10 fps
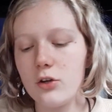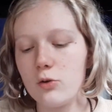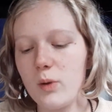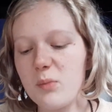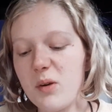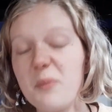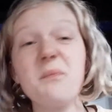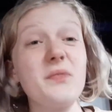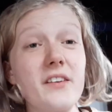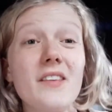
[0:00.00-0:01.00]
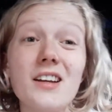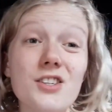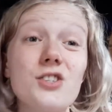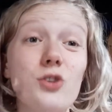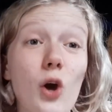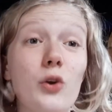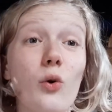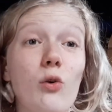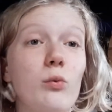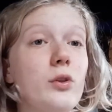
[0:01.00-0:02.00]
remember that it just started
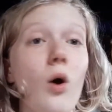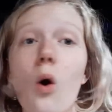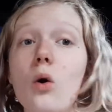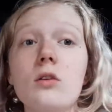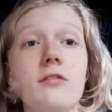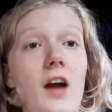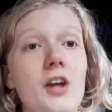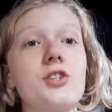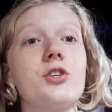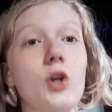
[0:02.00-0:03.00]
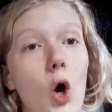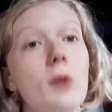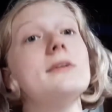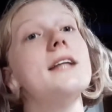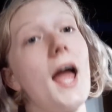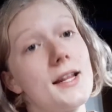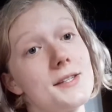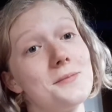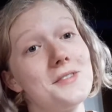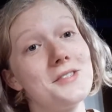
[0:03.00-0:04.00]
off with old-fashioned carbon
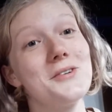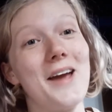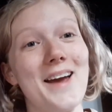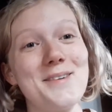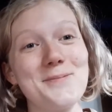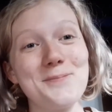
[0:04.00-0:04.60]
atoms, okay?